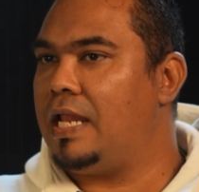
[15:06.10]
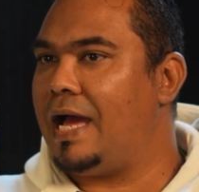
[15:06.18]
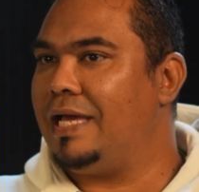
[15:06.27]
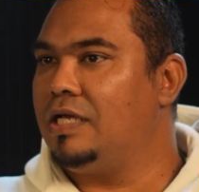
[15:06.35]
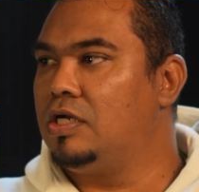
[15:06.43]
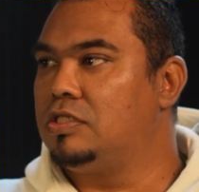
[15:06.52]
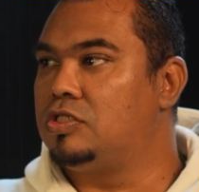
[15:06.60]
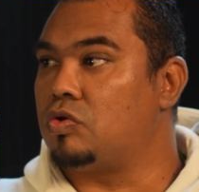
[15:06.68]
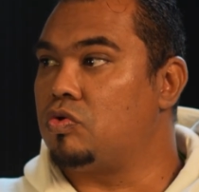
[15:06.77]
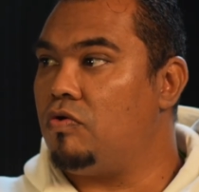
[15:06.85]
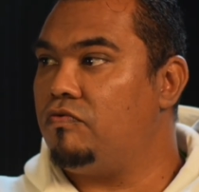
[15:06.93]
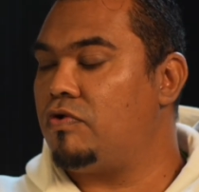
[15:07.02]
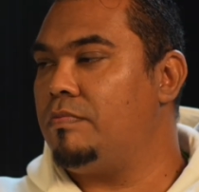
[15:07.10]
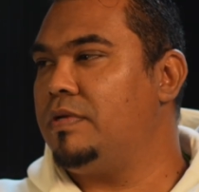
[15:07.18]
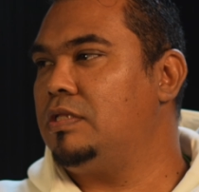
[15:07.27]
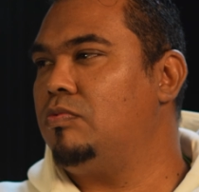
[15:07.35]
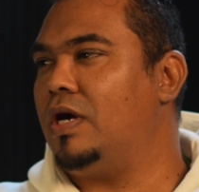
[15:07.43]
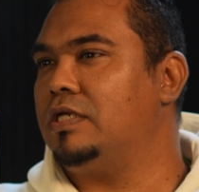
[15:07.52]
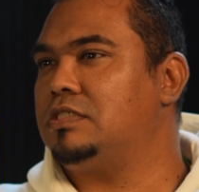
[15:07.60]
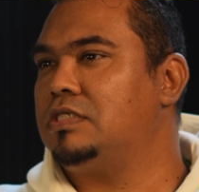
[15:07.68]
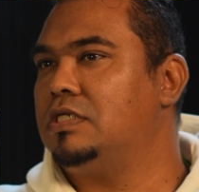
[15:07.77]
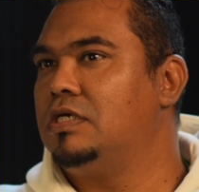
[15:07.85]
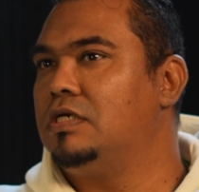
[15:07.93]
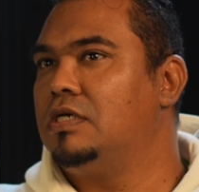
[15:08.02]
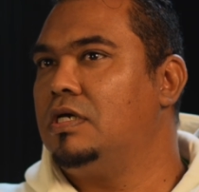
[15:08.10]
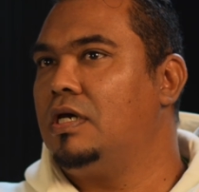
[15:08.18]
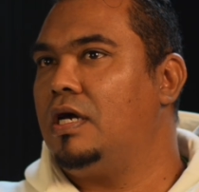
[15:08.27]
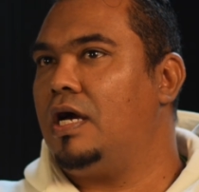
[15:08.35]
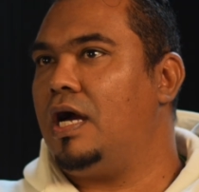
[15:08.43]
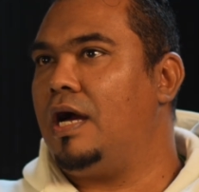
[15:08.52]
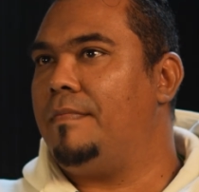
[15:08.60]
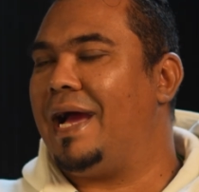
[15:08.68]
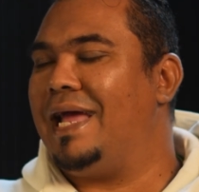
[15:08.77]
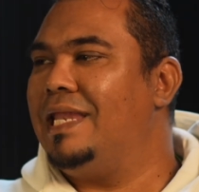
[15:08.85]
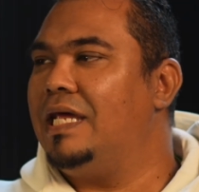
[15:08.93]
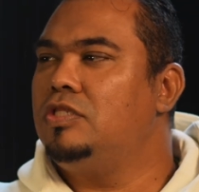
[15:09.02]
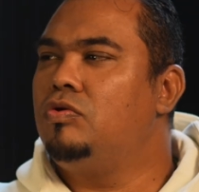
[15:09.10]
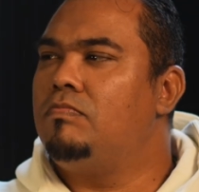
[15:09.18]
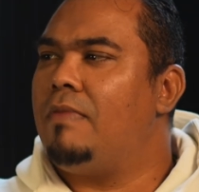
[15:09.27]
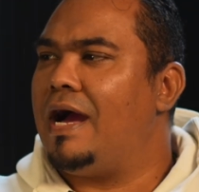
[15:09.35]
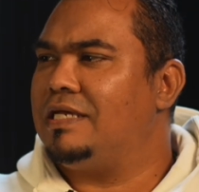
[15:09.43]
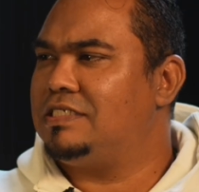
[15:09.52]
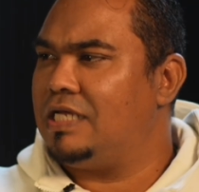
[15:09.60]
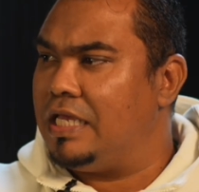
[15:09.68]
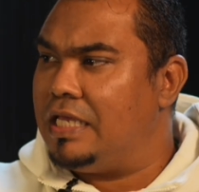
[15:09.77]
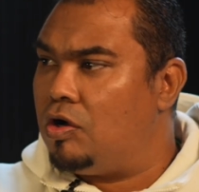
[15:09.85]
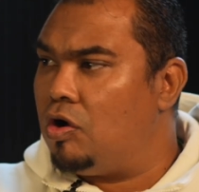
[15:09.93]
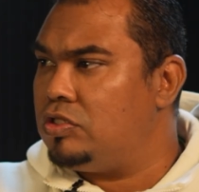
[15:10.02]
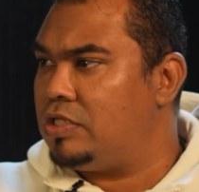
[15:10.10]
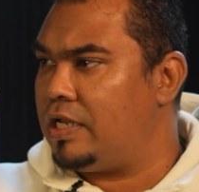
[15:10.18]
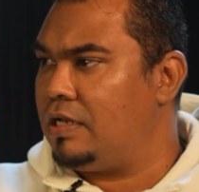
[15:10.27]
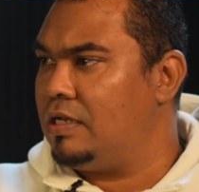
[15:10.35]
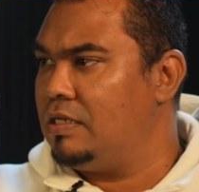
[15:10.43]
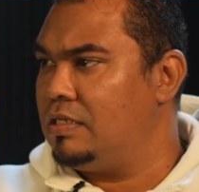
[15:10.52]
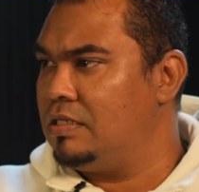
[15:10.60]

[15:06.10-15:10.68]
that I draw from it was I learned to master a contract,